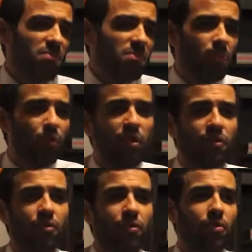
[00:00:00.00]

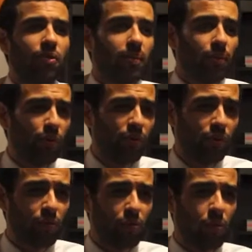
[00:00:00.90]
peripheral
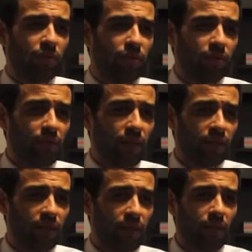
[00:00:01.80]
causes of
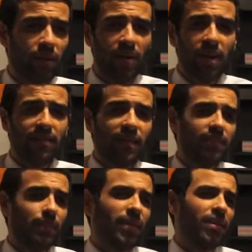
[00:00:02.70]
vertigo
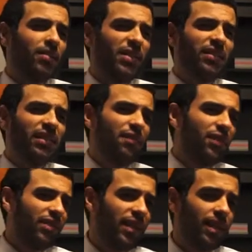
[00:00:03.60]
tends to be kind of easily
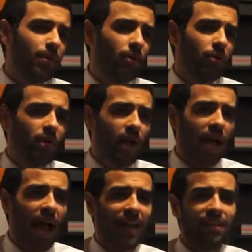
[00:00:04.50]
fatigable
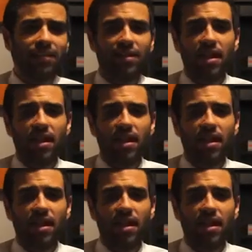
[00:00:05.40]
and